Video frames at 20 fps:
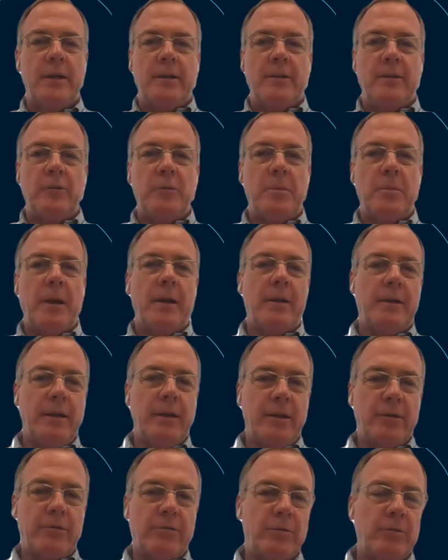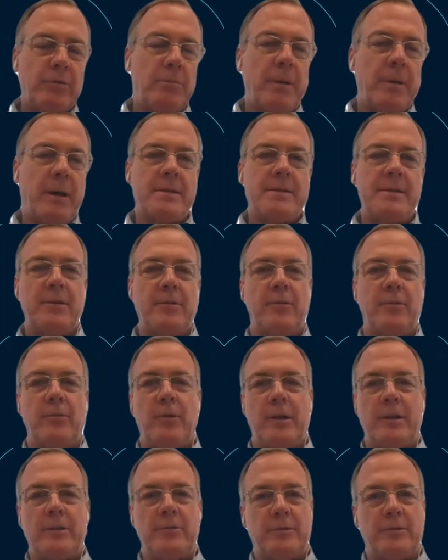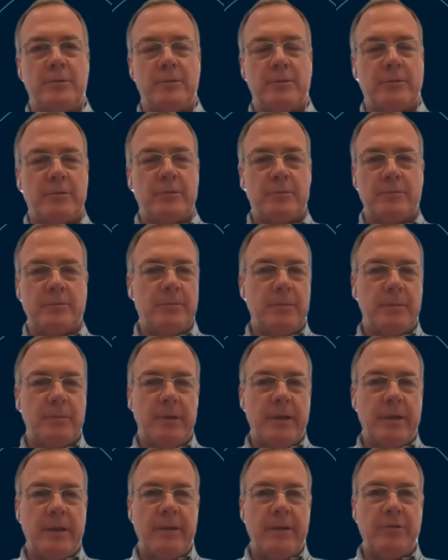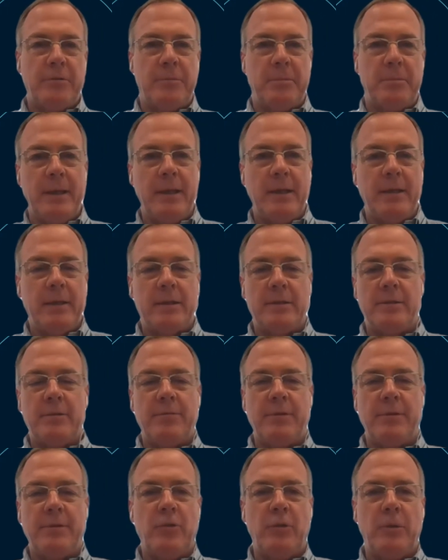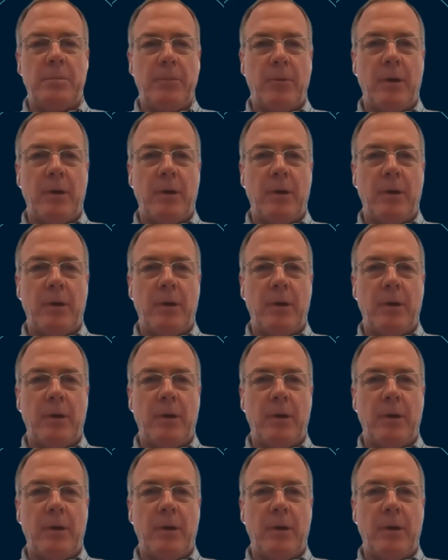be it together with a health plan, Bradesco,